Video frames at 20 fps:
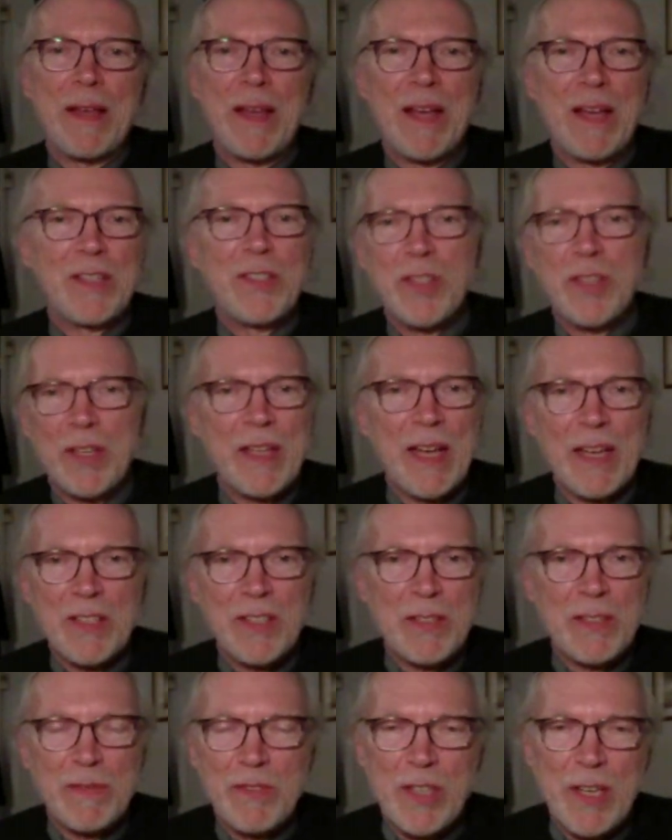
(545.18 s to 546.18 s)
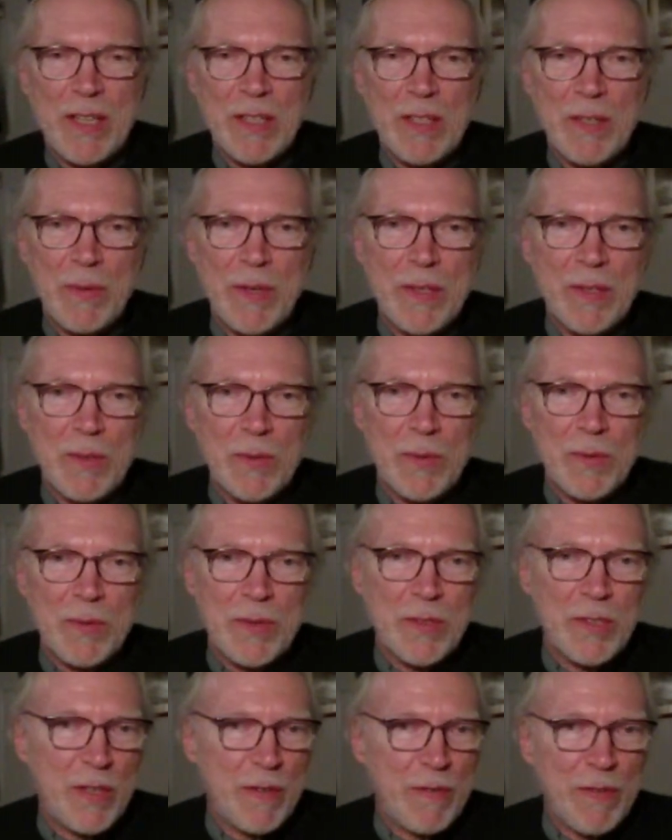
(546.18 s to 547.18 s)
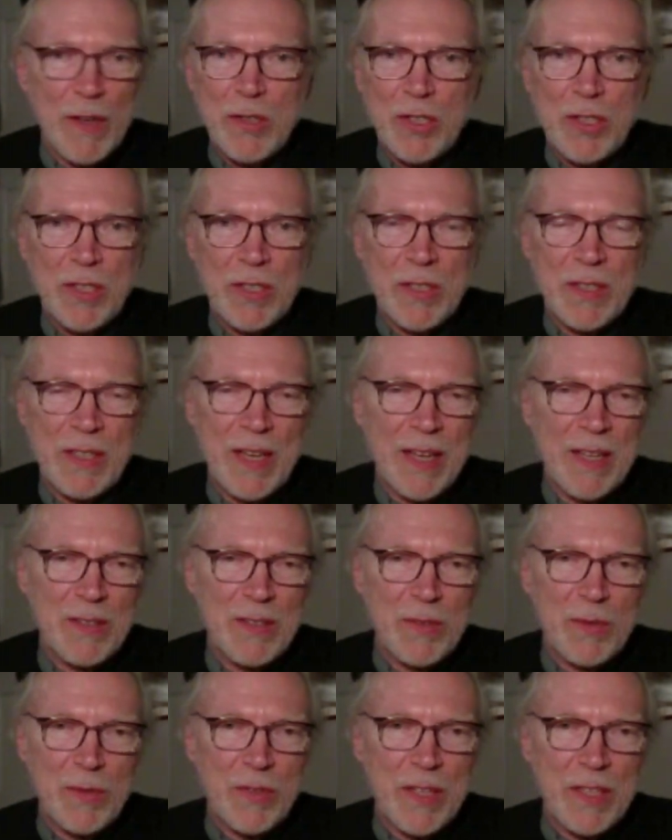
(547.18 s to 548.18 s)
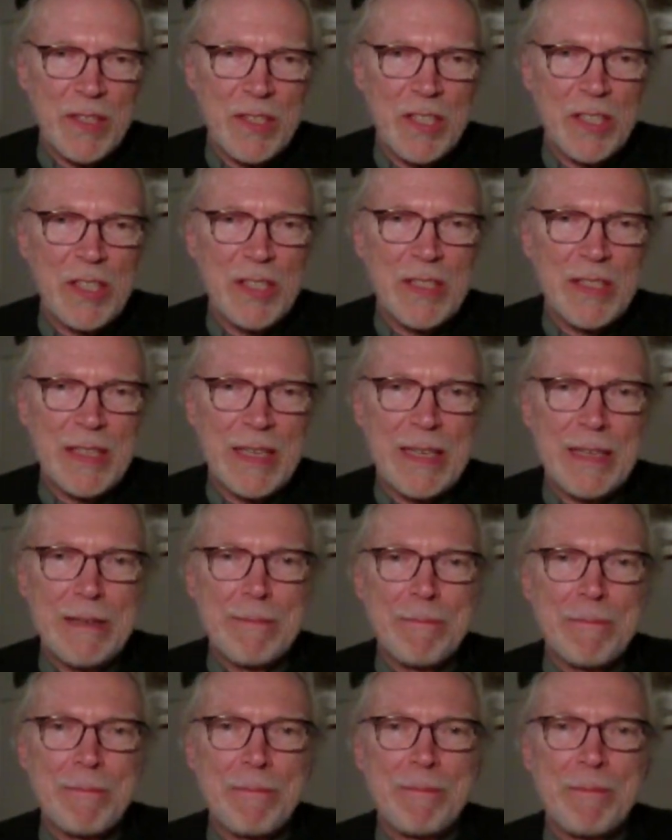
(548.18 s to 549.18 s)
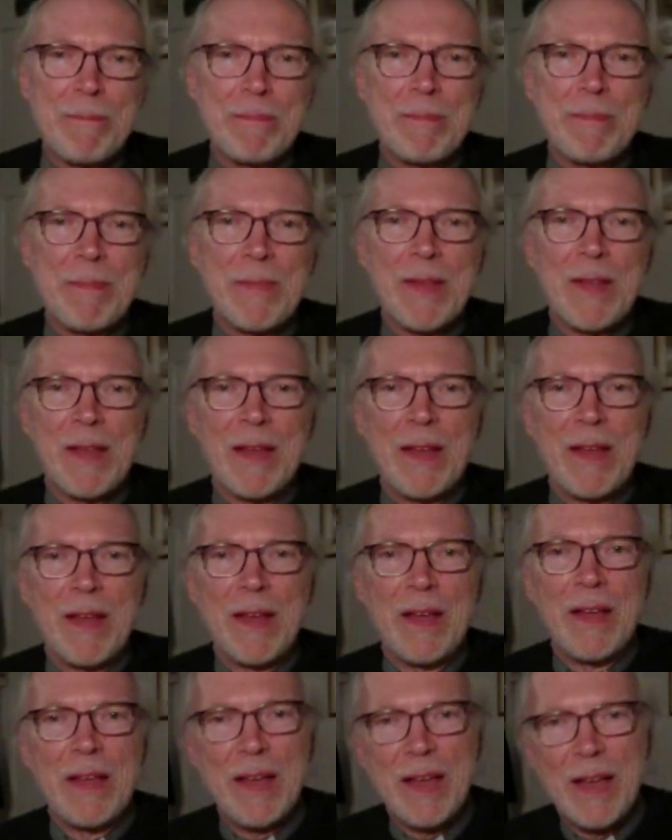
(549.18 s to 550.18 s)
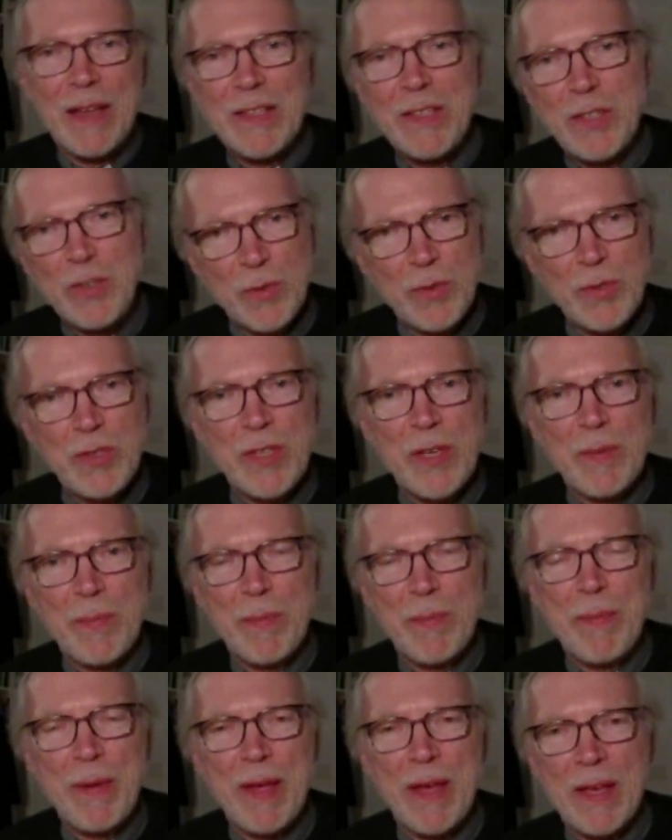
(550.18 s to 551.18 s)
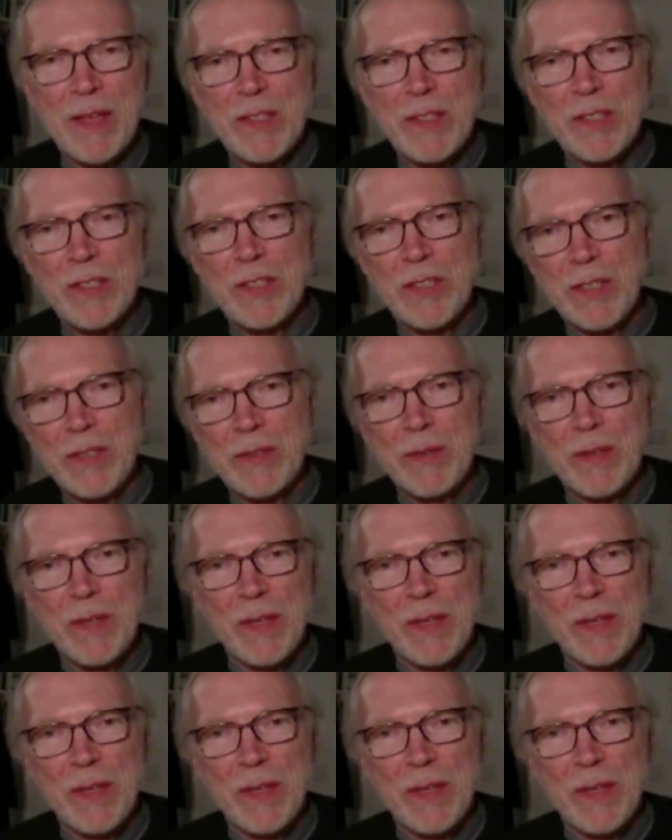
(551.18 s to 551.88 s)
as an act of genuine devotion and authenticity. And he's also prepared to